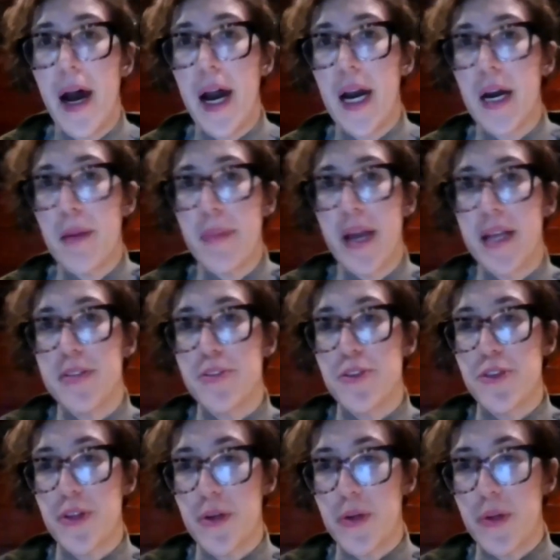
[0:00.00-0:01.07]
Um, and
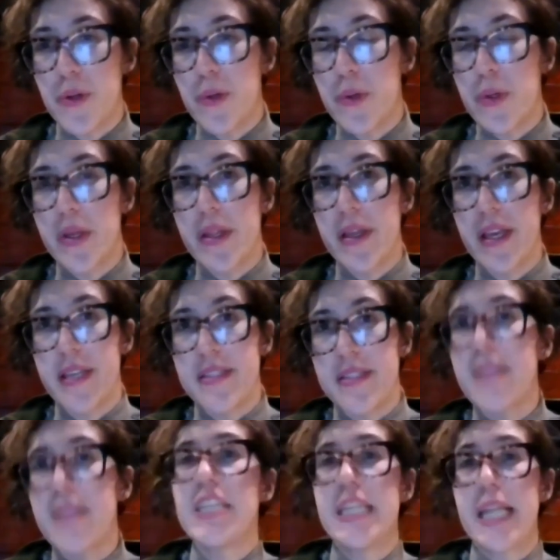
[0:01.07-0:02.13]
so in
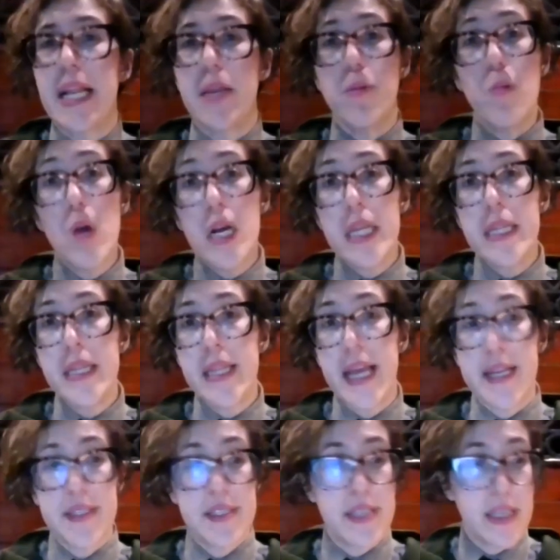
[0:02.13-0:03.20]
1781,
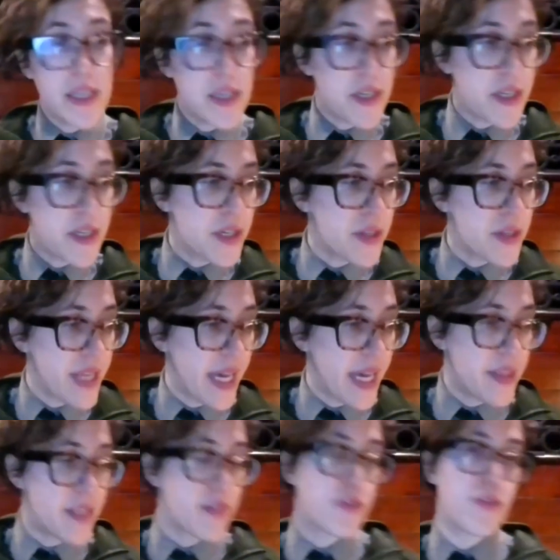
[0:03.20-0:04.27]
that's the year
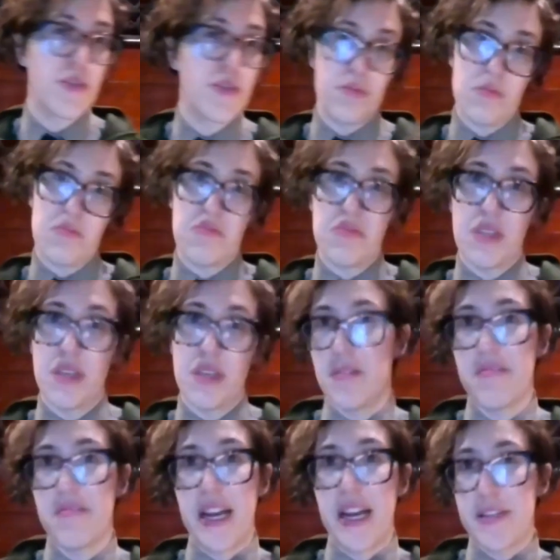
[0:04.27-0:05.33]
that this
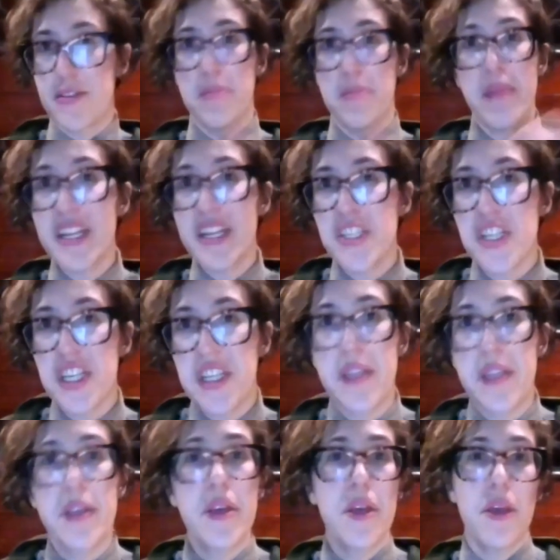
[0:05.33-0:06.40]
the Vassall
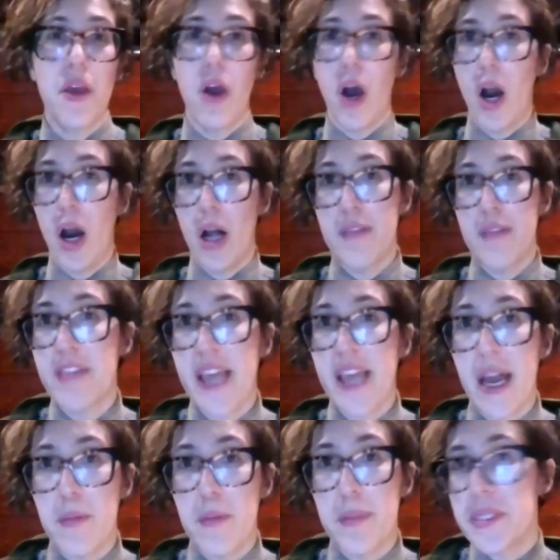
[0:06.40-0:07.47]
mansion, all of the
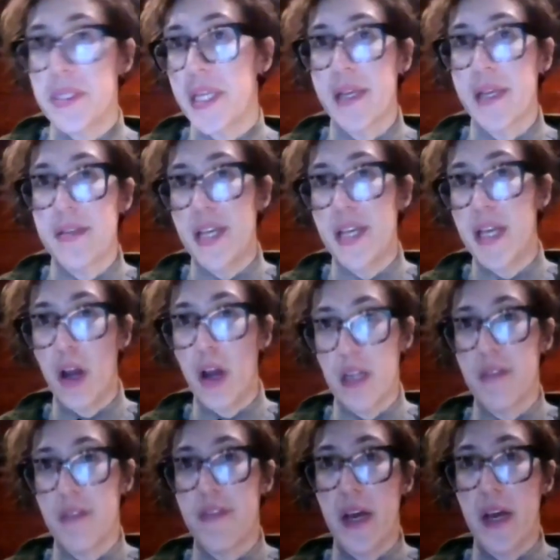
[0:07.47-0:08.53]
outbuildings, and
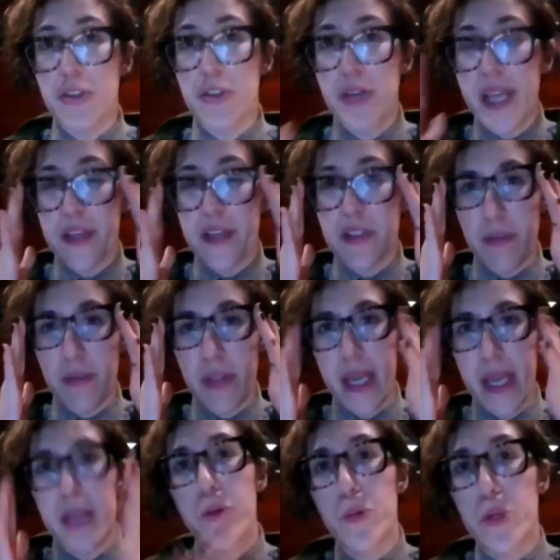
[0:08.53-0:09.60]
all of the 100 acres of
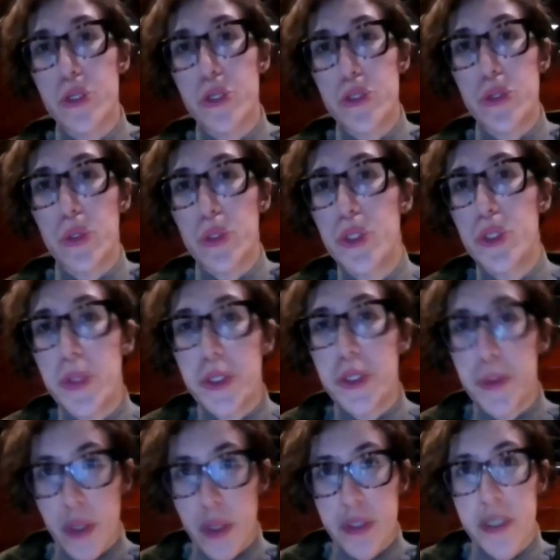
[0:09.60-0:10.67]
land were sold to a
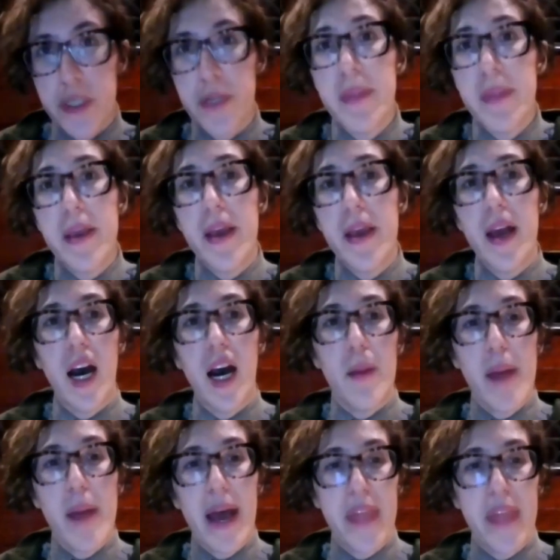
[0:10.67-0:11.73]
new owner.
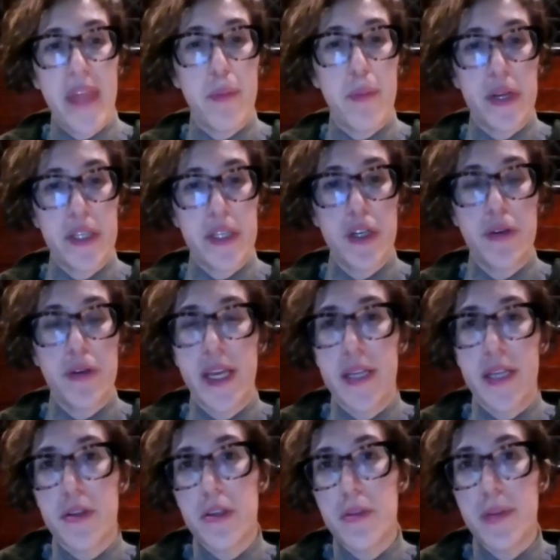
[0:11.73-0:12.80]
Um, at that point, Tony
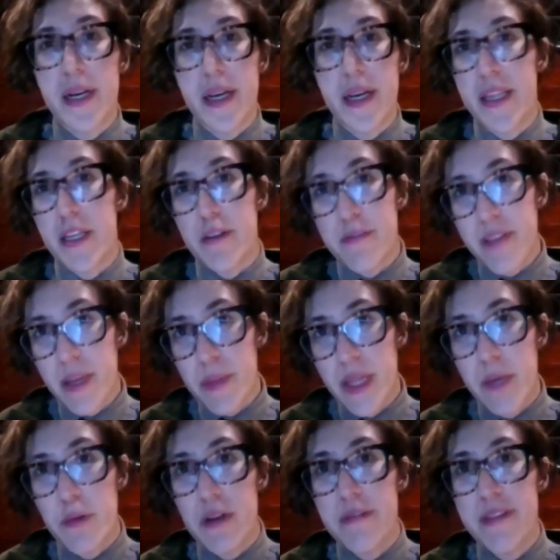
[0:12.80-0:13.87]
and Cuba and their
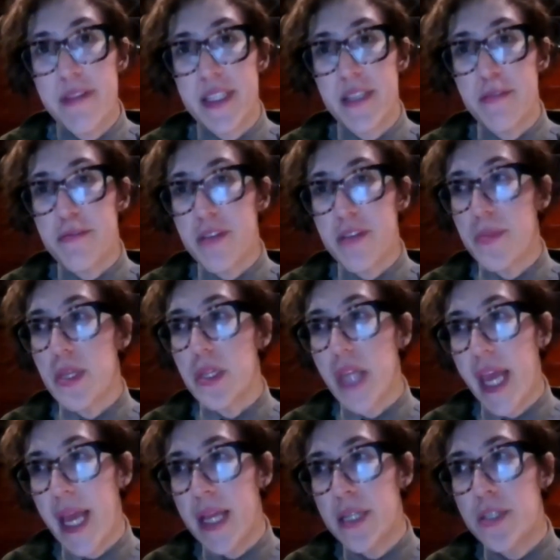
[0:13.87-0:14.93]
family were evicted from the
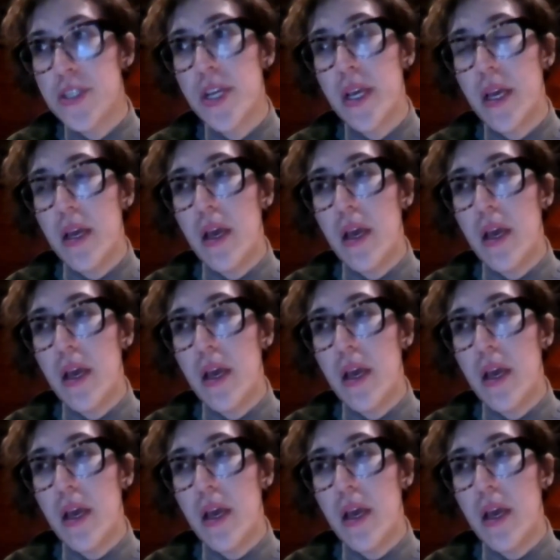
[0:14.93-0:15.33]
land.